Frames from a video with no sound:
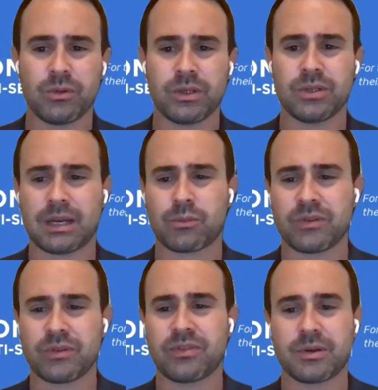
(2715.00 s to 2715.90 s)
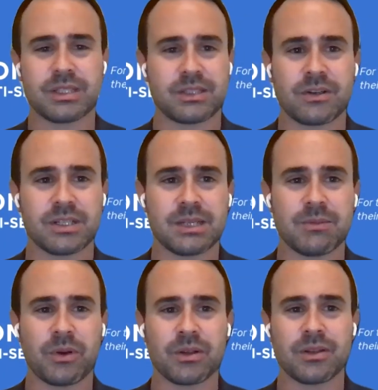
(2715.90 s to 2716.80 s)
do that briefly because it's very
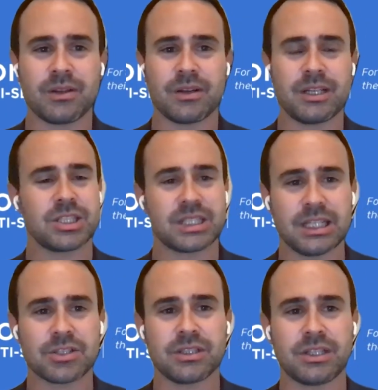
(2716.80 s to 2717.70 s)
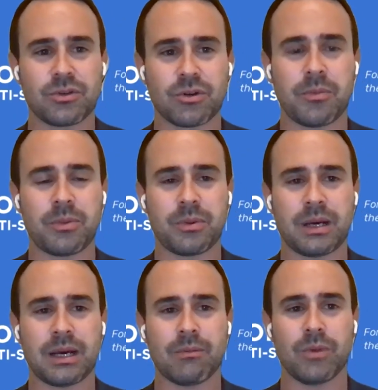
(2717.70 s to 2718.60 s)
simple. The legislation in Europe
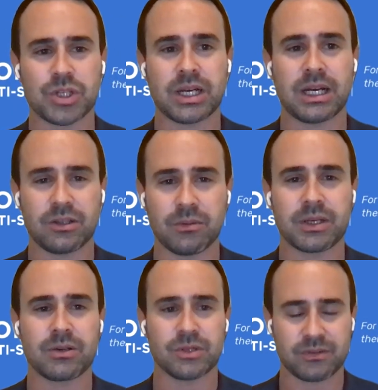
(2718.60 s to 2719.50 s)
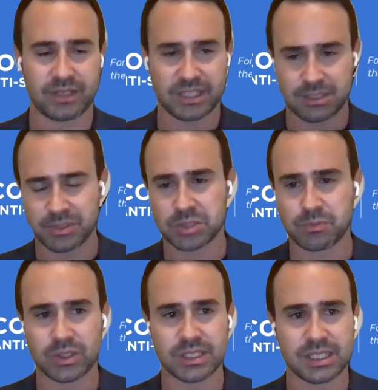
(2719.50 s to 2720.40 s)
are much harder because of hate speech
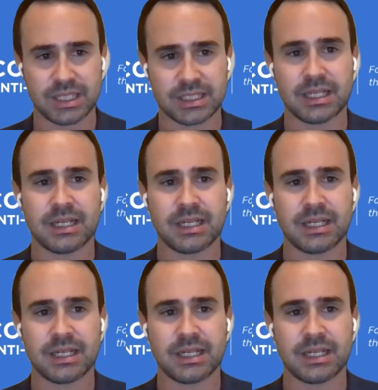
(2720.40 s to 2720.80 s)
policies